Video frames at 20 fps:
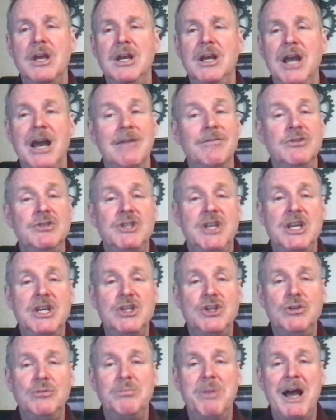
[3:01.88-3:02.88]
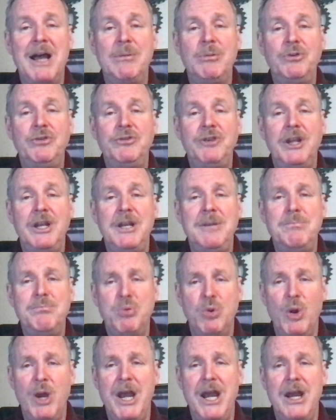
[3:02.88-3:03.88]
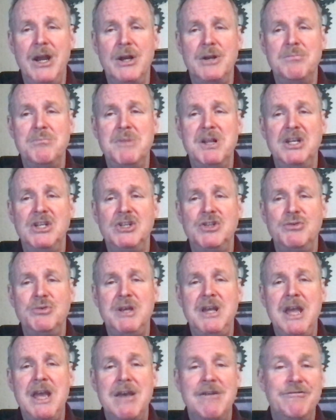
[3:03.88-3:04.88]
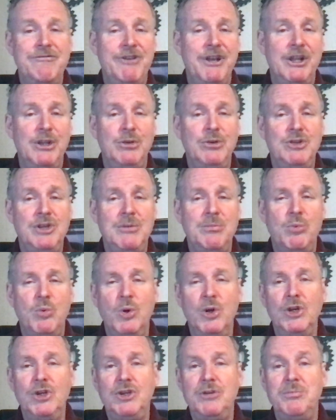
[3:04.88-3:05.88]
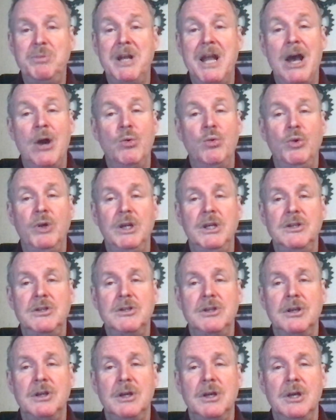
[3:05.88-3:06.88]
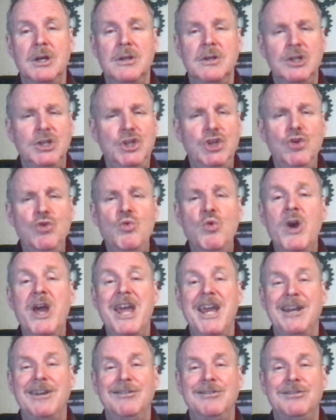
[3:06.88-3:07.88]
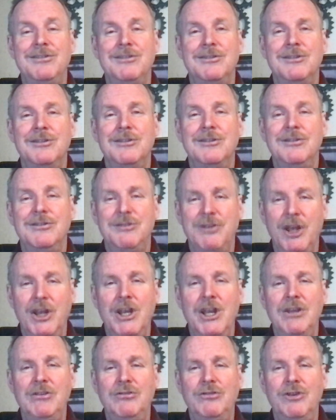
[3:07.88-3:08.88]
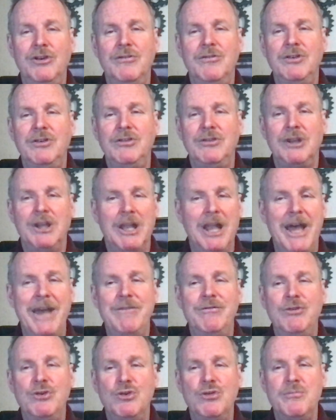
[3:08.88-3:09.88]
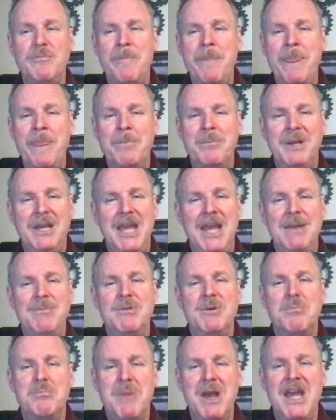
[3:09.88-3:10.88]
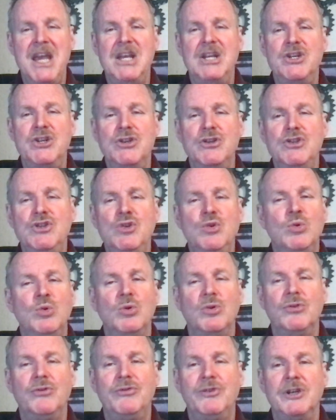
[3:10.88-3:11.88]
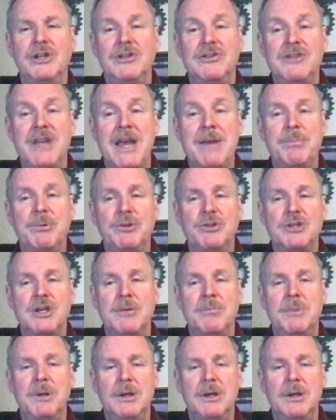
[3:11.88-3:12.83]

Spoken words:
conversational Bible study, prayer and ministry, fellowship, worship, and outreach. The 2 wings, Sunday service and life group, became the major tools for discipleship.